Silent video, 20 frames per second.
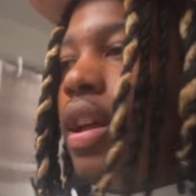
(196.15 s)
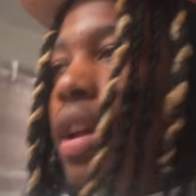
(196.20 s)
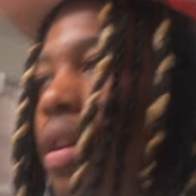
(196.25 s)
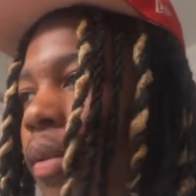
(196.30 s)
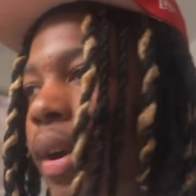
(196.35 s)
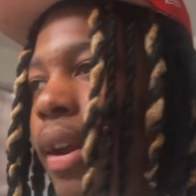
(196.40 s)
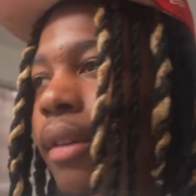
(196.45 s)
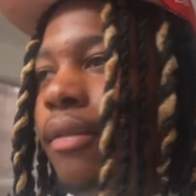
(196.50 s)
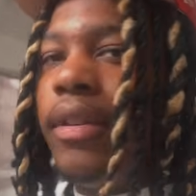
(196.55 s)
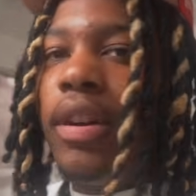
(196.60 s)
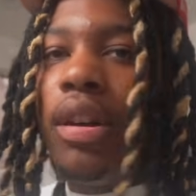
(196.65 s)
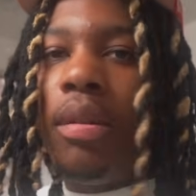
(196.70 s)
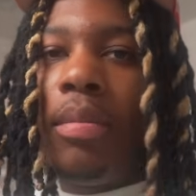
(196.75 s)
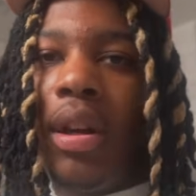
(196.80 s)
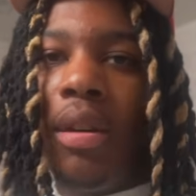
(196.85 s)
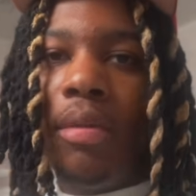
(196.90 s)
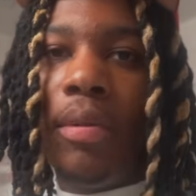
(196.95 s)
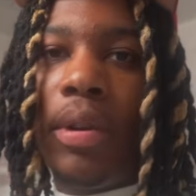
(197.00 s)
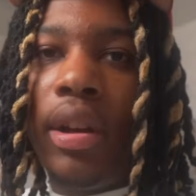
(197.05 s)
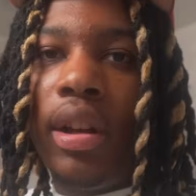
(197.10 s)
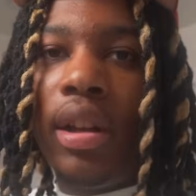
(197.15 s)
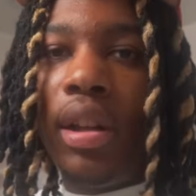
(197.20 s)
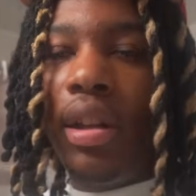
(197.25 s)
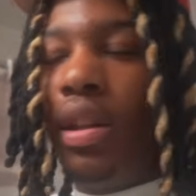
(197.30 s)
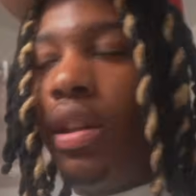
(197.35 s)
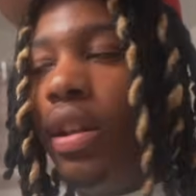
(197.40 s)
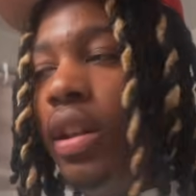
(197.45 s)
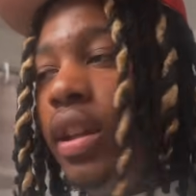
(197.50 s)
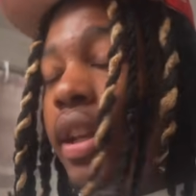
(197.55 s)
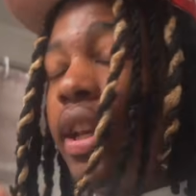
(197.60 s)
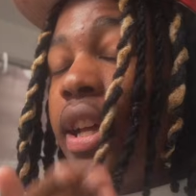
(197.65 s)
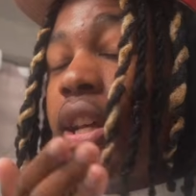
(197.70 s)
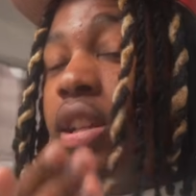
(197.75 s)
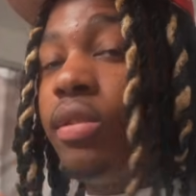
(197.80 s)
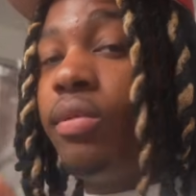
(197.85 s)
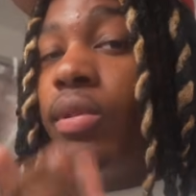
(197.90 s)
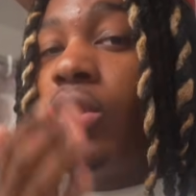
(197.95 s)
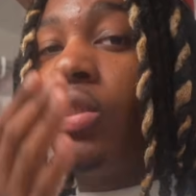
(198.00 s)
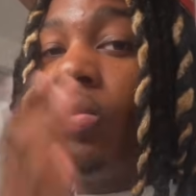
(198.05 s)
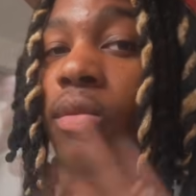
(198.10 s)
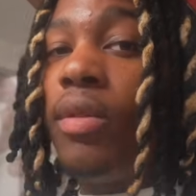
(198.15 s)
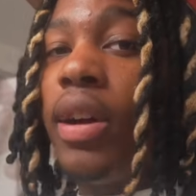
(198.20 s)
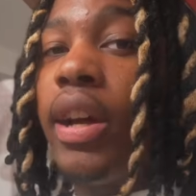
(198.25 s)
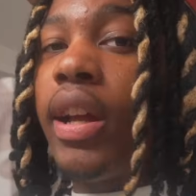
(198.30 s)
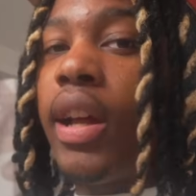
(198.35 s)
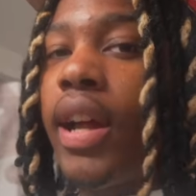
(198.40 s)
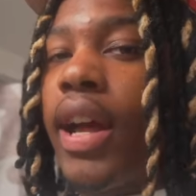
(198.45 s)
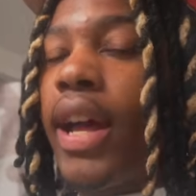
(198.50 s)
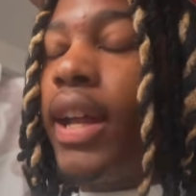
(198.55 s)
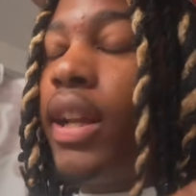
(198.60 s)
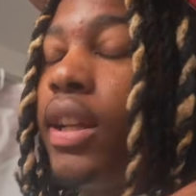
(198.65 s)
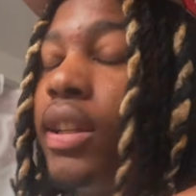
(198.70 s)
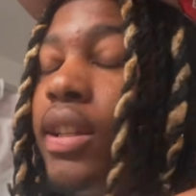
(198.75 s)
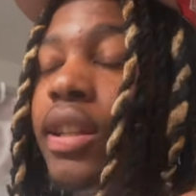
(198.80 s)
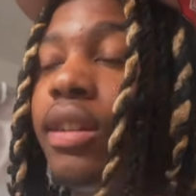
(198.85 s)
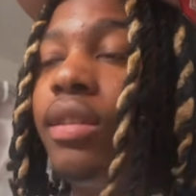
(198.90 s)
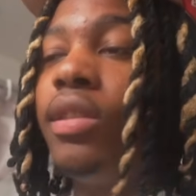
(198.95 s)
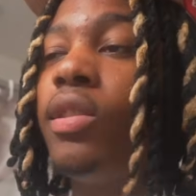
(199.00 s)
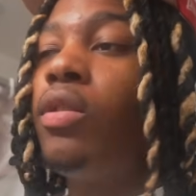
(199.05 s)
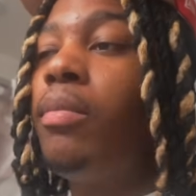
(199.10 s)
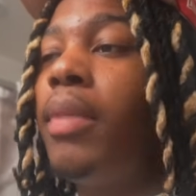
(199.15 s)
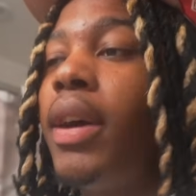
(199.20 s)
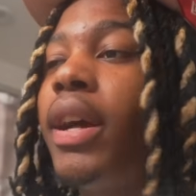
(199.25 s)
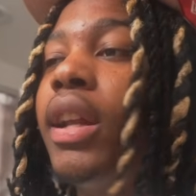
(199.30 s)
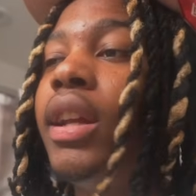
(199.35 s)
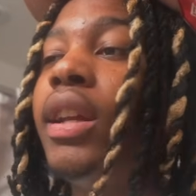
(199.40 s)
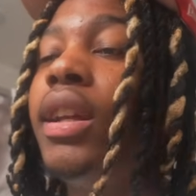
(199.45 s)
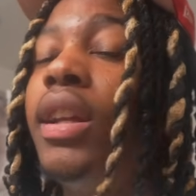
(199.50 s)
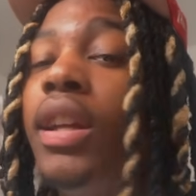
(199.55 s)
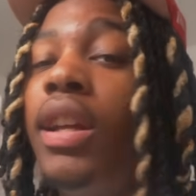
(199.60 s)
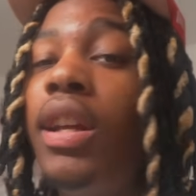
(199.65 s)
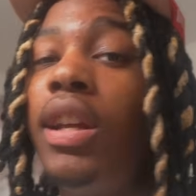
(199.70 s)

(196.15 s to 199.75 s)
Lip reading: why the fuck I'm not wearing it? And that's the reason why. I ain't tell nobody.